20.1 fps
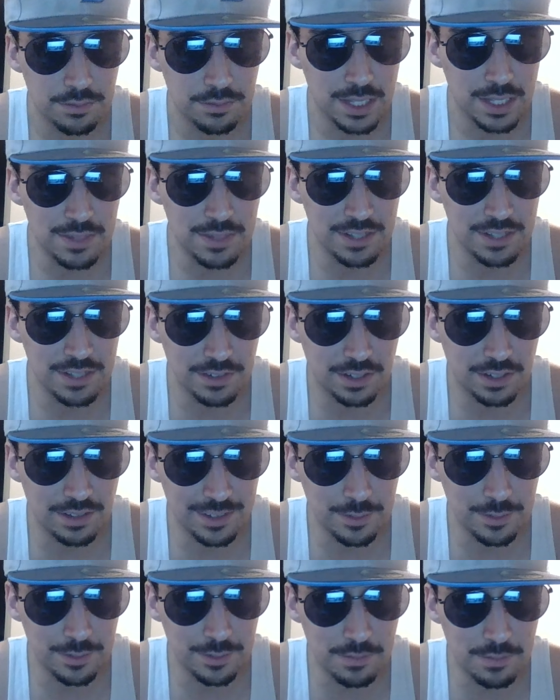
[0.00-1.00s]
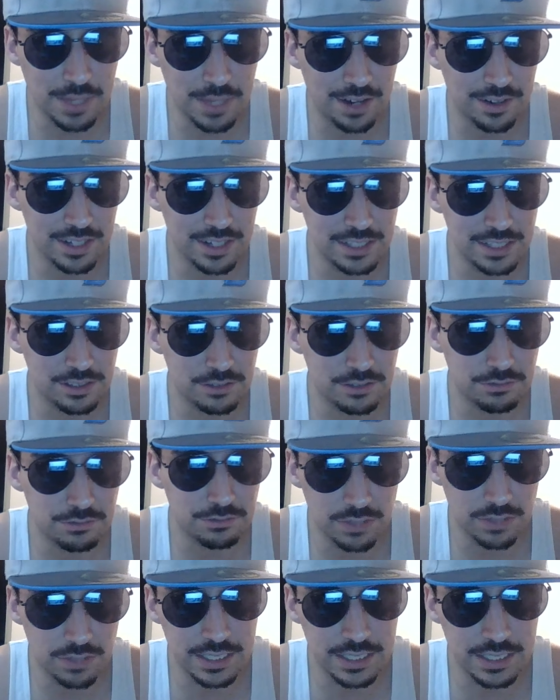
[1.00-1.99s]
maybe even a little bit better. He's looked
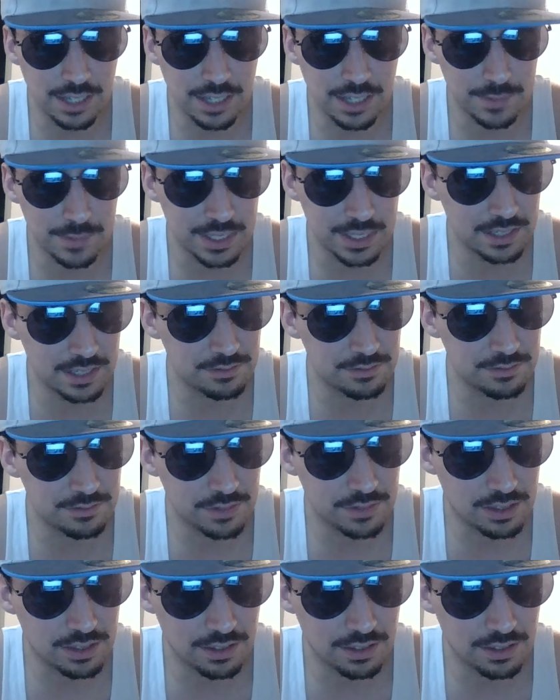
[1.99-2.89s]
really dominant with a